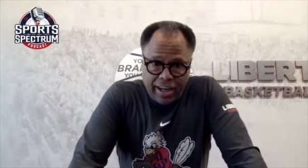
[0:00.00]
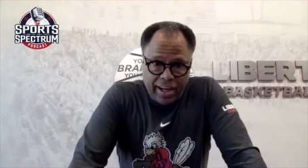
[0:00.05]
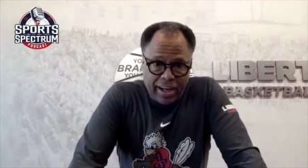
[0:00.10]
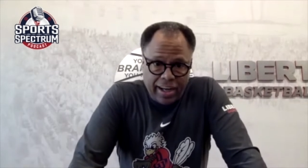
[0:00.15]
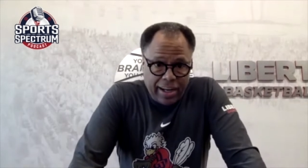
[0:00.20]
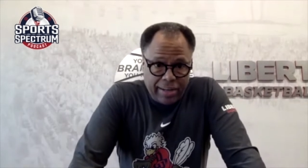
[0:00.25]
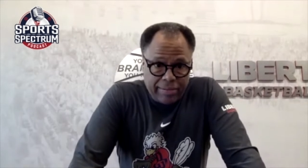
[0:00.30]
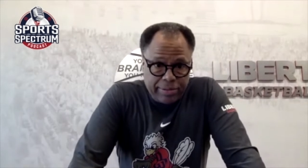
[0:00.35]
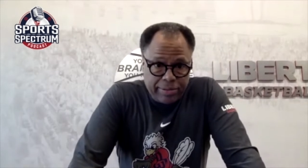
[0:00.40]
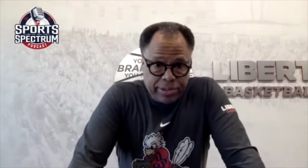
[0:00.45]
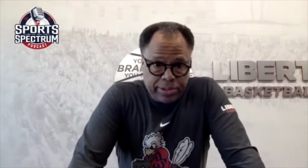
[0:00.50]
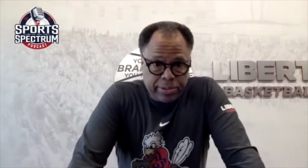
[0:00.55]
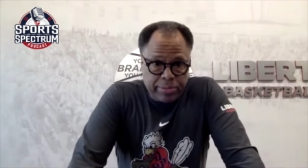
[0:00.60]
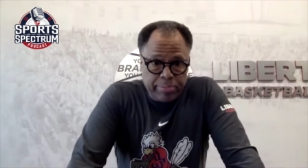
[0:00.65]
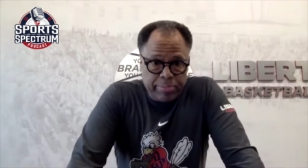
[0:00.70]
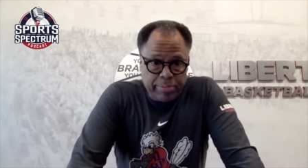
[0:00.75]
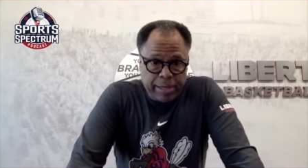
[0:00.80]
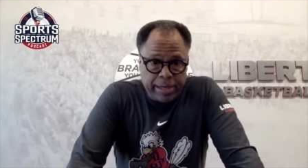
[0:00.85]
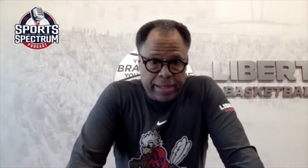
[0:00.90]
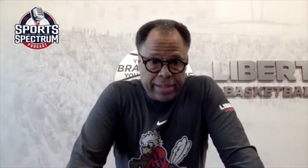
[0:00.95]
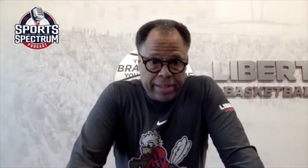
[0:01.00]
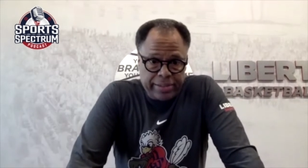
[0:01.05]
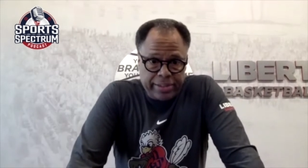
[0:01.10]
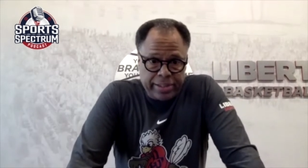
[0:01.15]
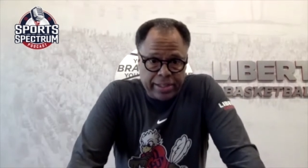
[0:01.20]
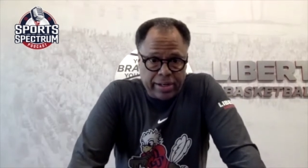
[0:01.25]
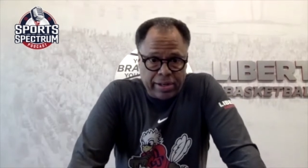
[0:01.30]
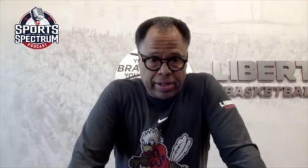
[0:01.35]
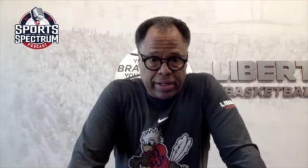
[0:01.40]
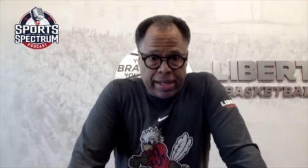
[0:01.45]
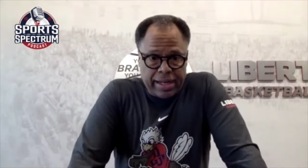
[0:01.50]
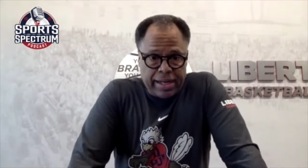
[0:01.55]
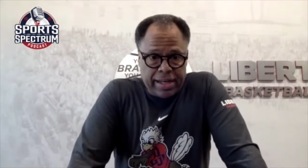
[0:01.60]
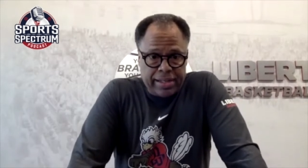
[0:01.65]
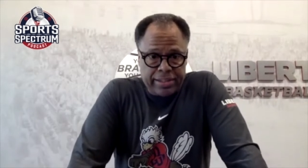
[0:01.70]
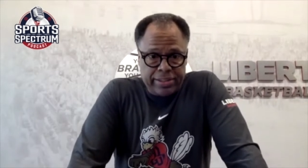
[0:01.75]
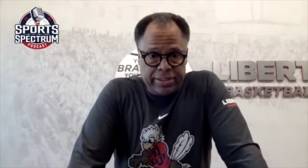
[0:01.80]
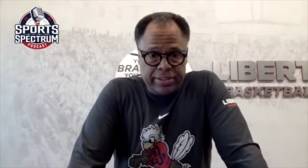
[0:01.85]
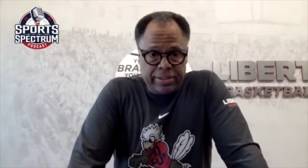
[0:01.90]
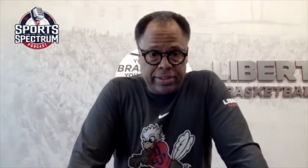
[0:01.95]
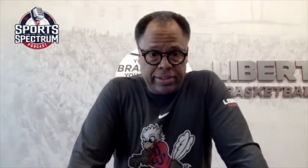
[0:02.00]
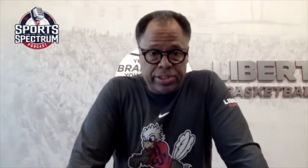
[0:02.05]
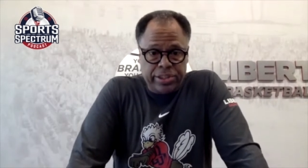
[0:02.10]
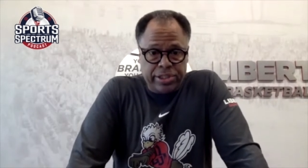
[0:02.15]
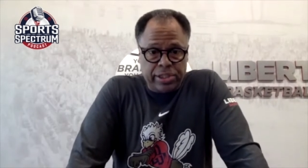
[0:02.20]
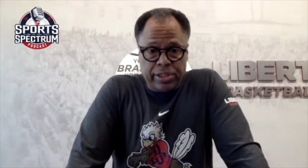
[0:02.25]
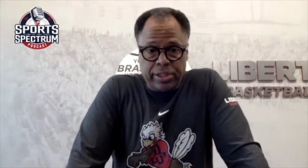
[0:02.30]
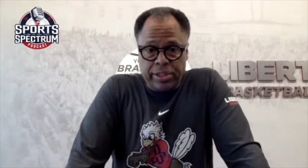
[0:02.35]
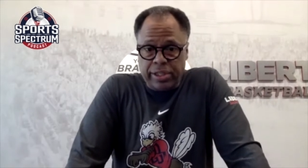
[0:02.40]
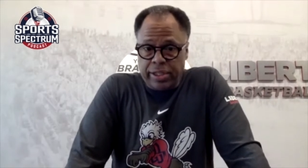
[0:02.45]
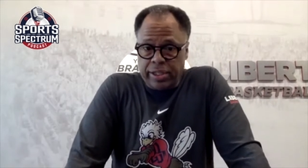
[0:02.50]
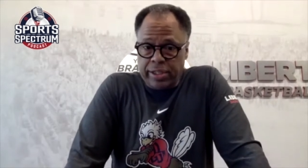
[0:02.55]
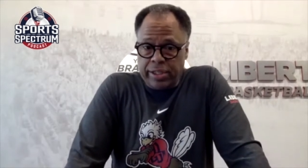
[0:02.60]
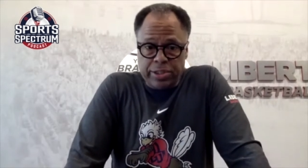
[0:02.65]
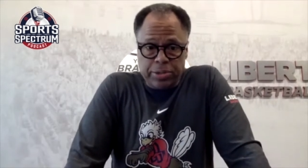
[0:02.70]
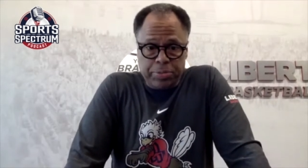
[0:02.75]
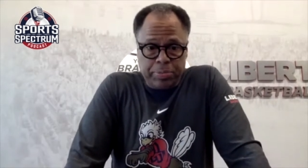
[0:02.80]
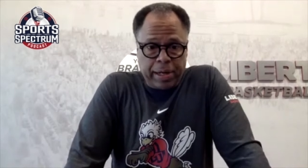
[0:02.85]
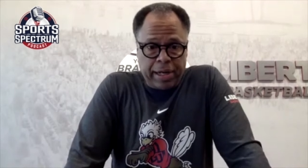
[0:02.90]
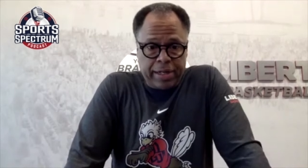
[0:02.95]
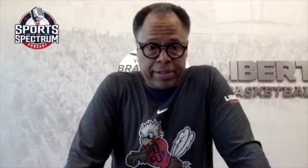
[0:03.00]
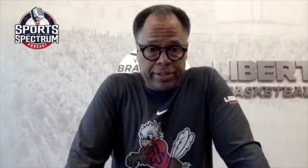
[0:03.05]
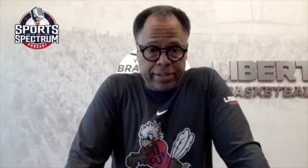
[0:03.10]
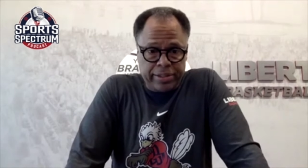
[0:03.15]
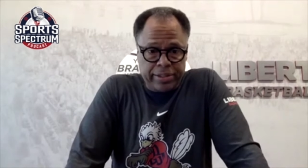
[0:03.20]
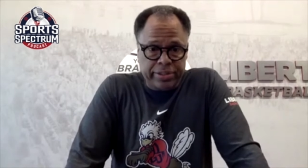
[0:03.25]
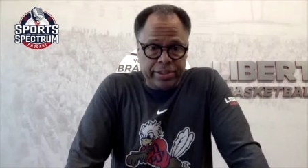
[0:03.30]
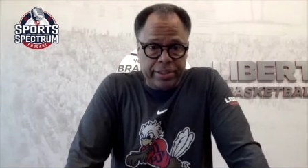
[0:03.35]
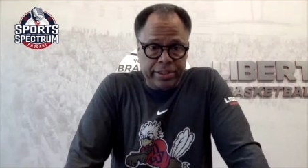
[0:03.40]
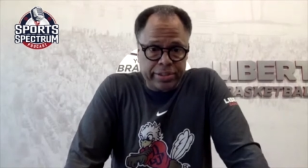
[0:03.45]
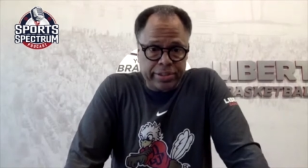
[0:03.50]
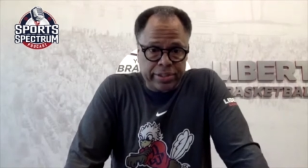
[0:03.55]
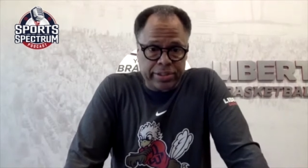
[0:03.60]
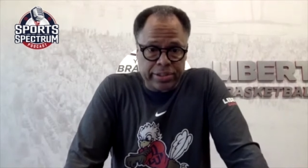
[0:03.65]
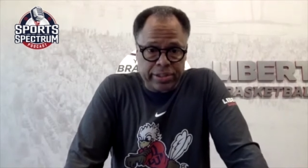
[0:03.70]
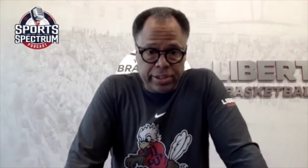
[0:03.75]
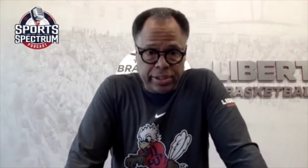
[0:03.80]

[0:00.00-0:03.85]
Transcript: I'm just amazed at our guys' agility in this process, Jason,